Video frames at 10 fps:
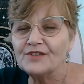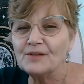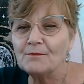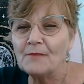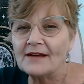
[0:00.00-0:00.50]
to
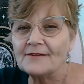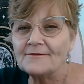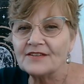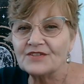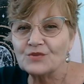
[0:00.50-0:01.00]

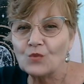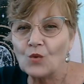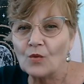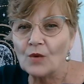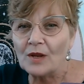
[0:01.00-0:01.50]
manifest
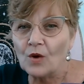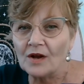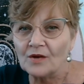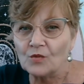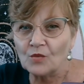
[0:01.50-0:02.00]
what we
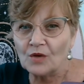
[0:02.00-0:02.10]
want when